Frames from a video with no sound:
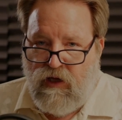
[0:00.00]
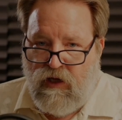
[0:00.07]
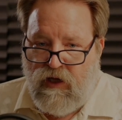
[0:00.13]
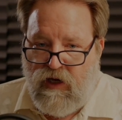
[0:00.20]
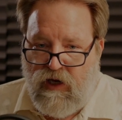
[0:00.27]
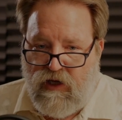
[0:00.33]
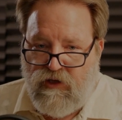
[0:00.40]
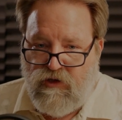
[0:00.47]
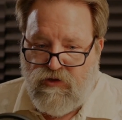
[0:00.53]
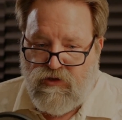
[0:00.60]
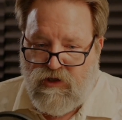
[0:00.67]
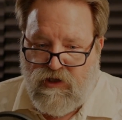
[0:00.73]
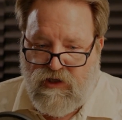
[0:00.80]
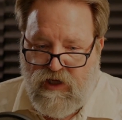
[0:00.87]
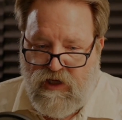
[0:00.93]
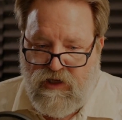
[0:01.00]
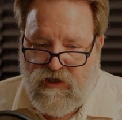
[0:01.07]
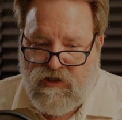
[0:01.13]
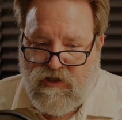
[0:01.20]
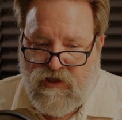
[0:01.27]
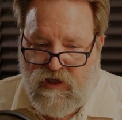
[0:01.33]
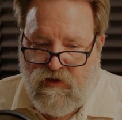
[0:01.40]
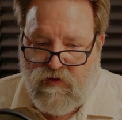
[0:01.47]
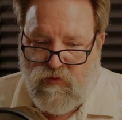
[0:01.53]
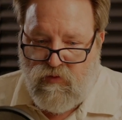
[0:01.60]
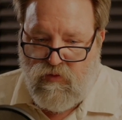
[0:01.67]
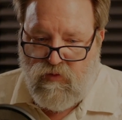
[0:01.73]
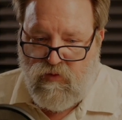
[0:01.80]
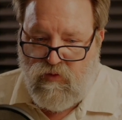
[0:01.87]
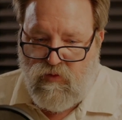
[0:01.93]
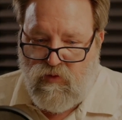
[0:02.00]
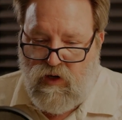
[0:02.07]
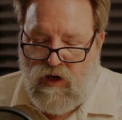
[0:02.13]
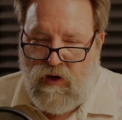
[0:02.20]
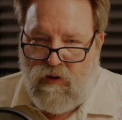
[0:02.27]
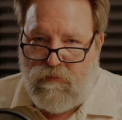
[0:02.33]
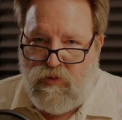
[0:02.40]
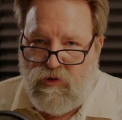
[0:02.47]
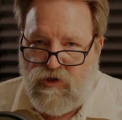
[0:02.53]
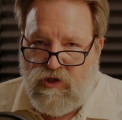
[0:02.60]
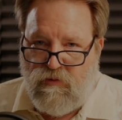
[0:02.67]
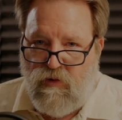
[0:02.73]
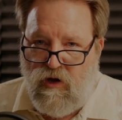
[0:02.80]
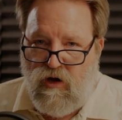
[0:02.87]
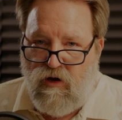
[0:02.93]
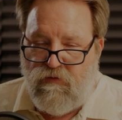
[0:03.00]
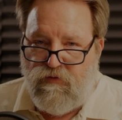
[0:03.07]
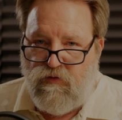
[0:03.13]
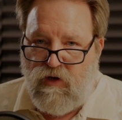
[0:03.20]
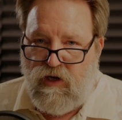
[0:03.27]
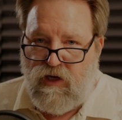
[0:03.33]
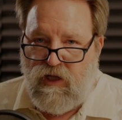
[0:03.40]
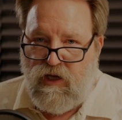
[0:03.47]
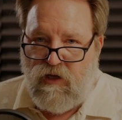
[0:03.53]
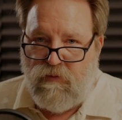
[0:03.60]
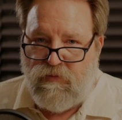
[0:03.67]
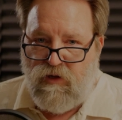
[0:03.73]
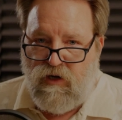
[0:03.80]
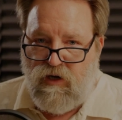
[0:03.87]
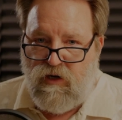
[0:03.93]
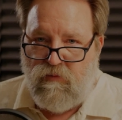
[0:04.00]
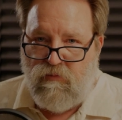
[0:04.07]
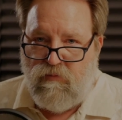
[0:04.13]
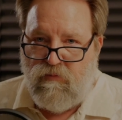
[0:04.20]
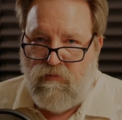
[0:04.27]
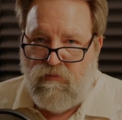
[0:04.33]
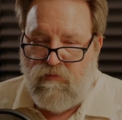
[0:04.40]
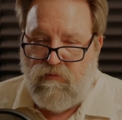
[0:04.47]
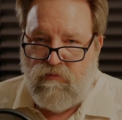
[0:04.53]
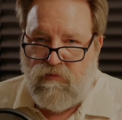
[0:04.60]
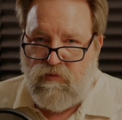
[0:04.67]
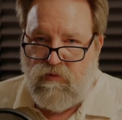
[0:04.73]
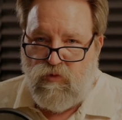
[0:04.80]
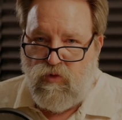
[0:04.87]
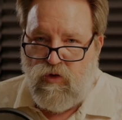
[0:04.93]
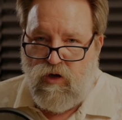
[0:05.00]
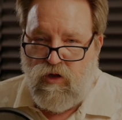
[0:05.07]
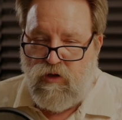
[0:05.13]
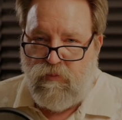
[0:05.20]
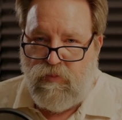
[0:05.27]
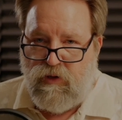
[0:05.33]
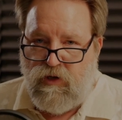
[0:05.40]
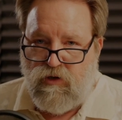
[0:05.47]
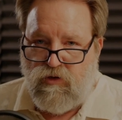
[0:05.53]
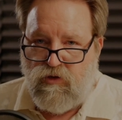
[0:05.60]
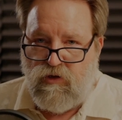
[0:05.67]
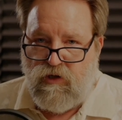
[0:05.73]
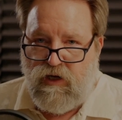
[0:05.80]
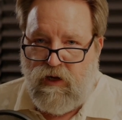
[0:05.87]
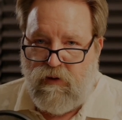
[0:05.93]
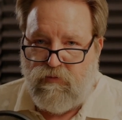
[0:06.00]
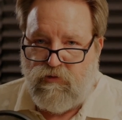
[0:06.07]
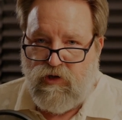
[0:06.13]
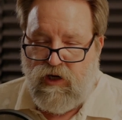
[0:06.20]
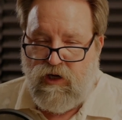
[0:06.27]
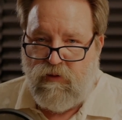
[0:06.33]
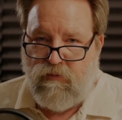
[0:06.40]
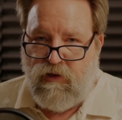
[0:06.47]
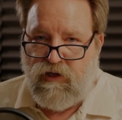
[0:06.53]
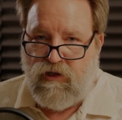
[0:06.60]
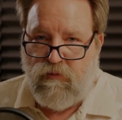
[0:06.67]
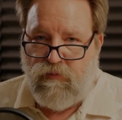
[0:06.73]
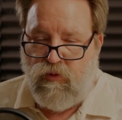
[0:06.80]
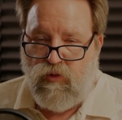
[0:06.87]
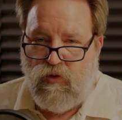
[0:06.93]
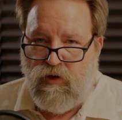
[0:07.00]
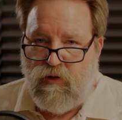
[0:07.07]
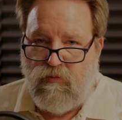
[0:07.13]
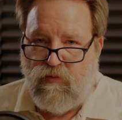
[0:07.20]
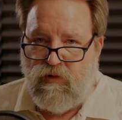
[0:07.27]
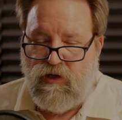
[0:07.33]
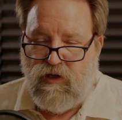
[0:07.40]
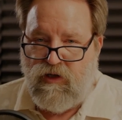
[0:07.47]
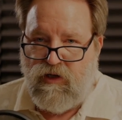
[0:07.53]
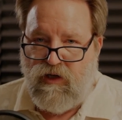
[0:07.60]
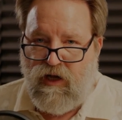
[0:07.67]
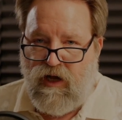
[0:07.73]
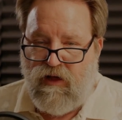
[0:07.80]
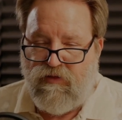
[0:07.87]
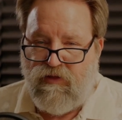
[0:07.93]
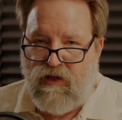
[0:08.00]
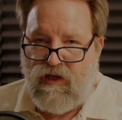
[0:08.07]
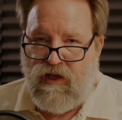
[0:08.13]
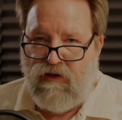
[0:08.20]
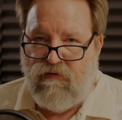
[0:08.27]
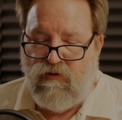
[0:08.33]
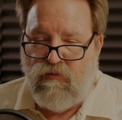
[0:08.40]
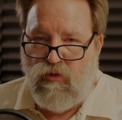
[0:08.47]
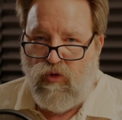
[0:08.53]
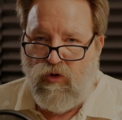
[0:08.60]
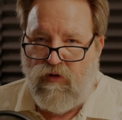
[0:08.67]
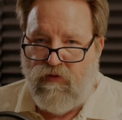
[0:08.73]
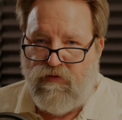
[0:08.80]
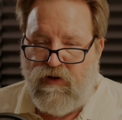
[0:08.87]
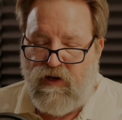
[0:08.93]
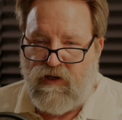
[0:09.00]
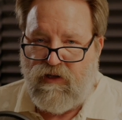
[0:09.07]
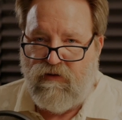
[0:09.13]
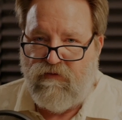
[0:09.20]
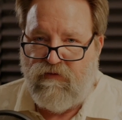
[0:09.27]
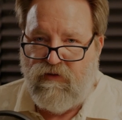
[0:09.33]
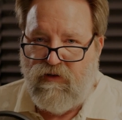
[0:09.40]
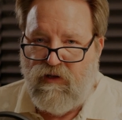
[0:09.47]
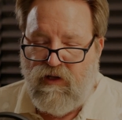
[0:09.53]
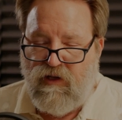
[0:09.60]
And I used to teach that I push him off when I get up there and we're on the pinnacle and I'm trying to make the point. But I think even more effective